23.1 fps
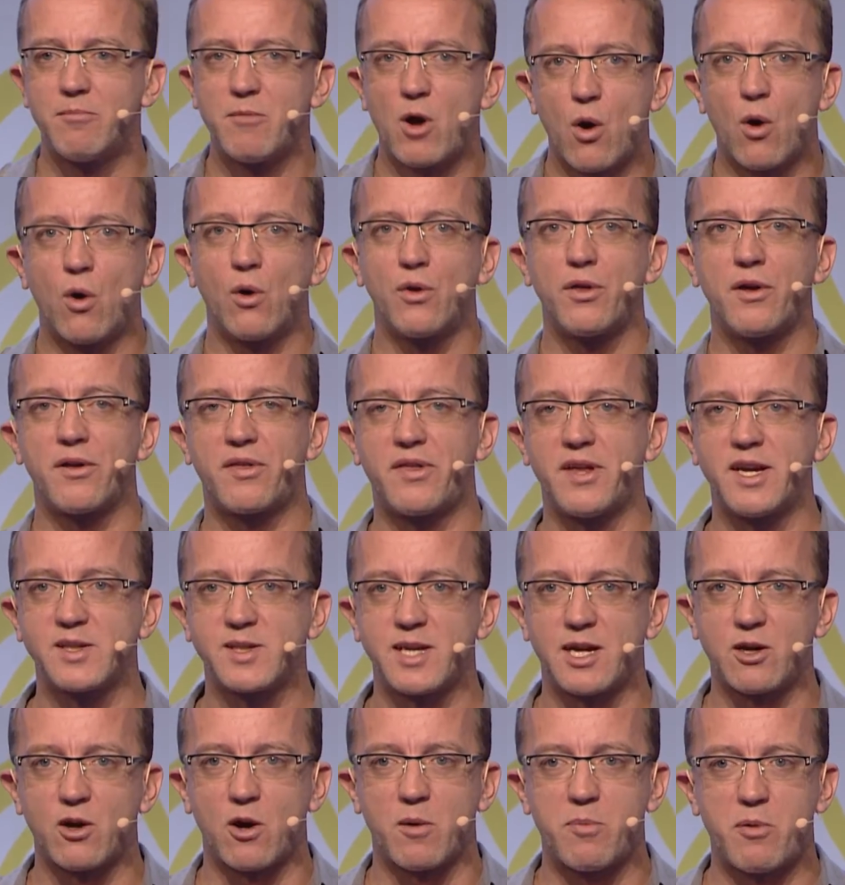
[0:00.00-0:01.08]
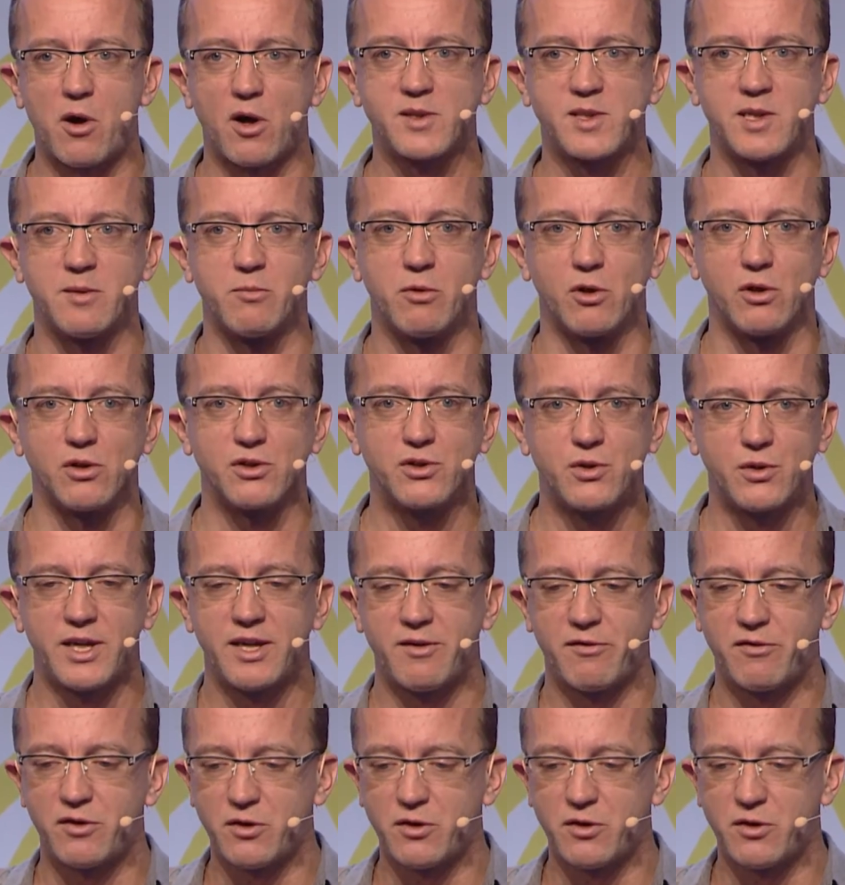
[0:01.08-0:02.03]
all the things that are possible to give